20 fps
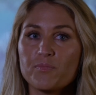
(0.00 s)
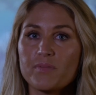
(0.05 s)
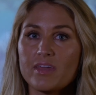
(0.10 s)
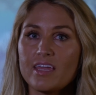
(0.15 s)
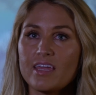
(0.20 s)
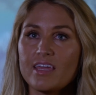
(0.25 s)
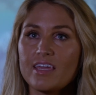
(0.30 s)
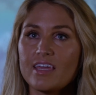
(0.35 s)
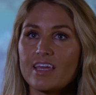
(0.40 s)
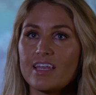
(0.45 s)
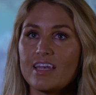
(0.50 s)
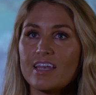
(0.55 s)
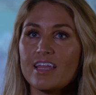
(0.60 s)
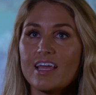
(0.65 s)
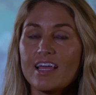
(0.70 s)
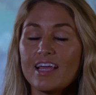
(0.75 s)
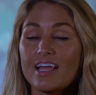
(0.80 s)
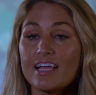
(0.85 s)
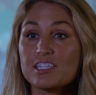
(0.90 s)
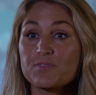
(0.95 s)
me, and
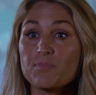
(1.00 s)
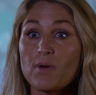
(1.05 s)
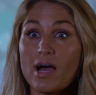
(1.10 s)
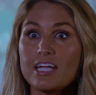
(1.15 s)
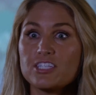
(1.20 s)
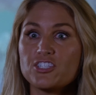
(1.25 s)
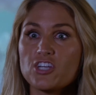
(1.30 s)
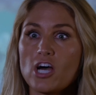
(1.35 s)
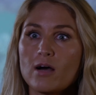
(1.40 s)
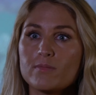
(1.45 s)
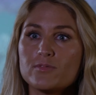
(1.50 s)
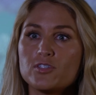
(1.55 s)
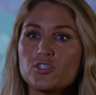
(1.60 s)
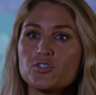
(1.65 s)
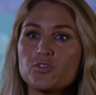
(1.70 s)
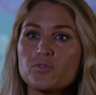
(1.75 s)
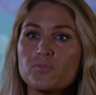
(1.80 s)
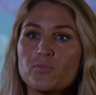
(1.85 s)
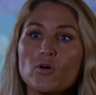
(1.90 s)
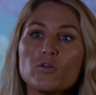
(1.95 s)
it's my job
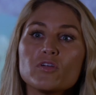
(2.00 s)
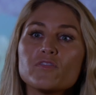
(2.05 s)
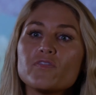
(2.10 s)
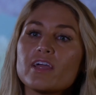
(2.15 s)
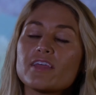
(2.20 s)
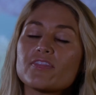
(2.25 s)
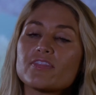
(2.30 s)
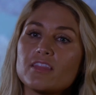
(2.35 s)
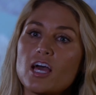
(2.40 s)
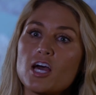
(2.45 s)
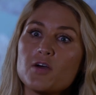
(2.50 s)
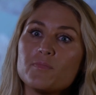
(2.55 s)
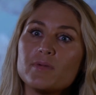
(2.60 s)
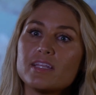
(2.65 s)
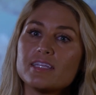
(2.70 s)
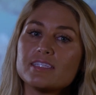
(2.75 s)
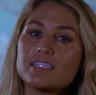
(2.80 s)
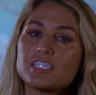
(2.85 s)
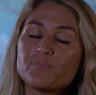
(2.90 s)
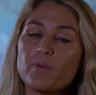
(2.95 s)
to motivate them
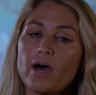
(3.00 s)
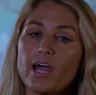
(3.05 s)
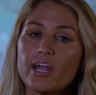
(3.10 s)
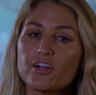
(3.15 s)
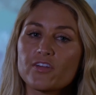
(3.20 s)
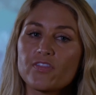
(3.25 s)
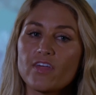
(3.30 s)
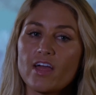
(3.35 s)
and inspire